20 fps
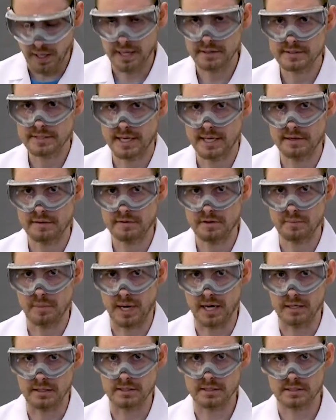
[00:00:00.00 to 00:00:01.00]
outside of the
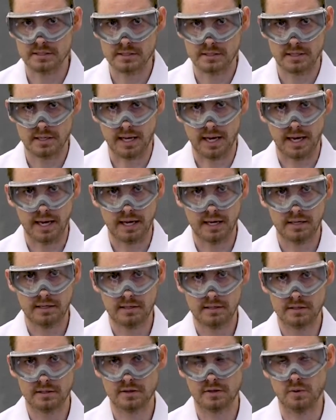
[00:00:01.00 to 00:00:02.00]
balance, add
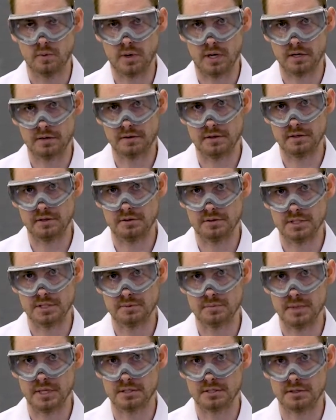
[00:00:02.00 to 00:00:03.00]
the water that you
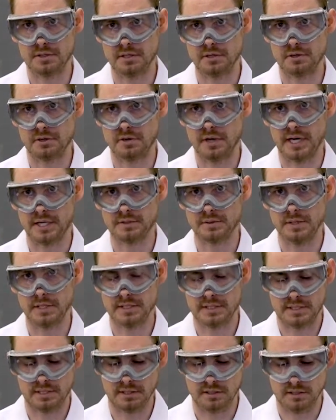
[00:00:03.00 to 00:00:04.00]
just measured in your
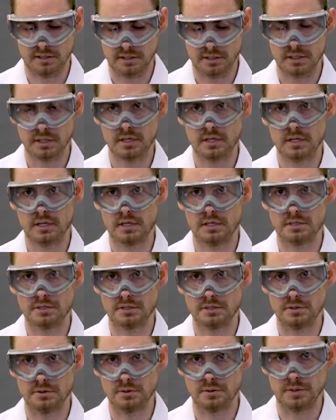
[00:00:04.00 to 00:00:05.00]
graduated cylinder
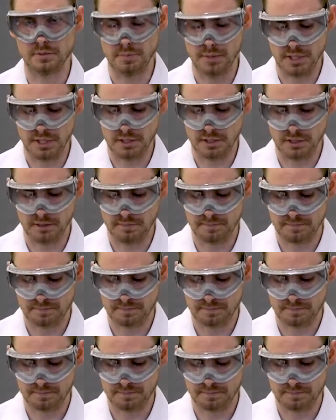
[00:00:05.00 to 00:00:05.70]
to the beaker.